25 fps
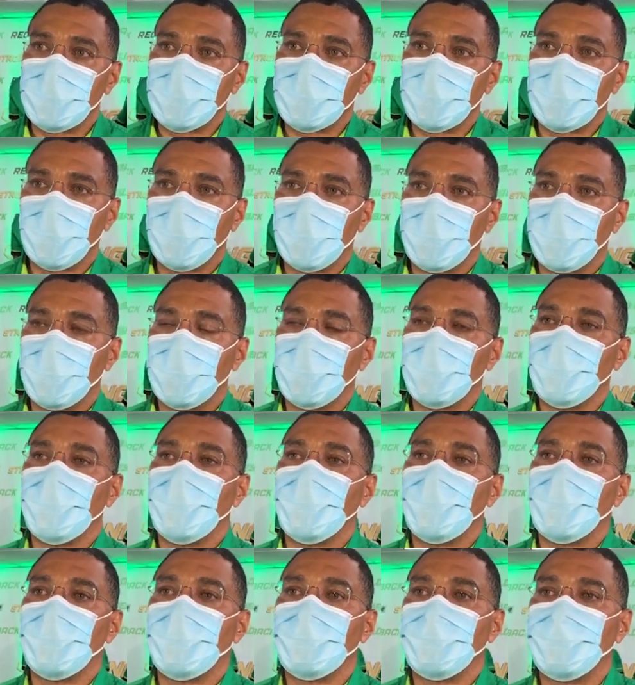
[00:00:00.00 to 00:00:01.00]
So
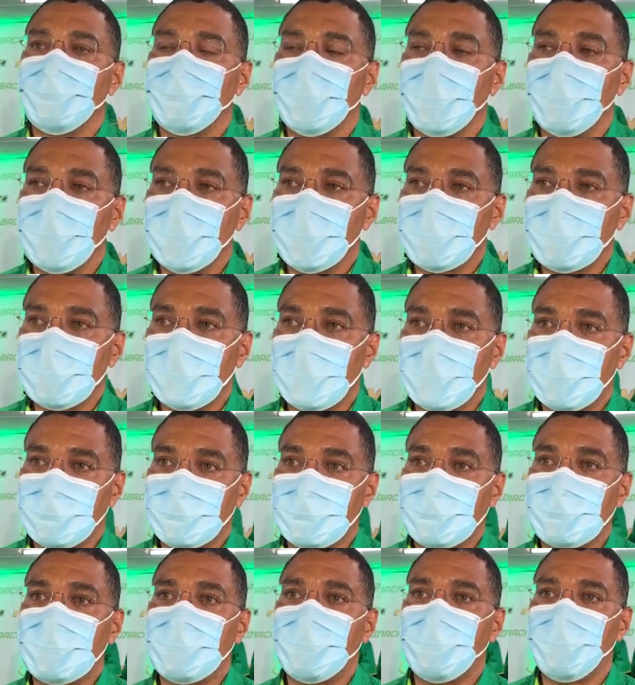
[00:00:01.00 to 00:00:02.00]
from a
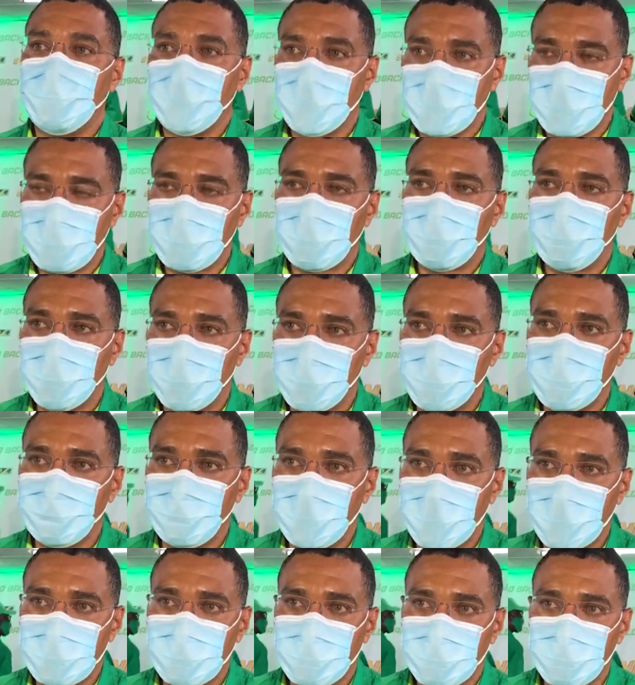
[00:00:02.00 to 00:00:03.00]
scientific
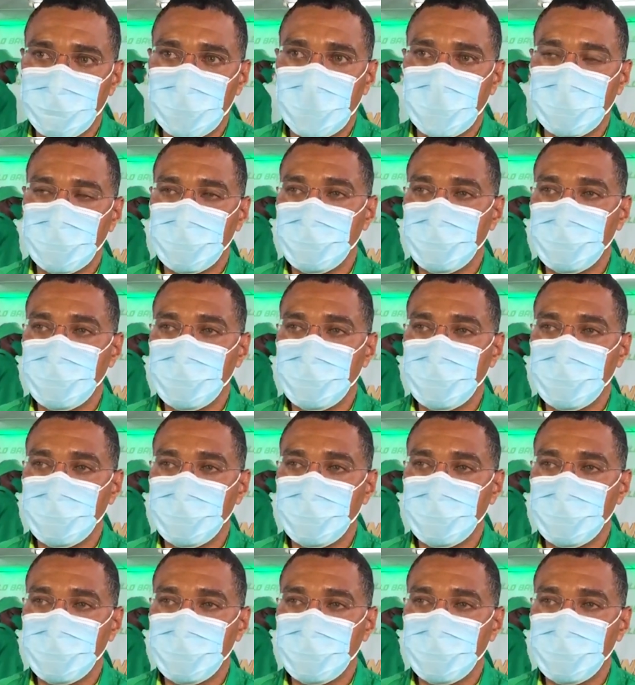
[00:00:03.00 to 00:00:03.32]
perspective,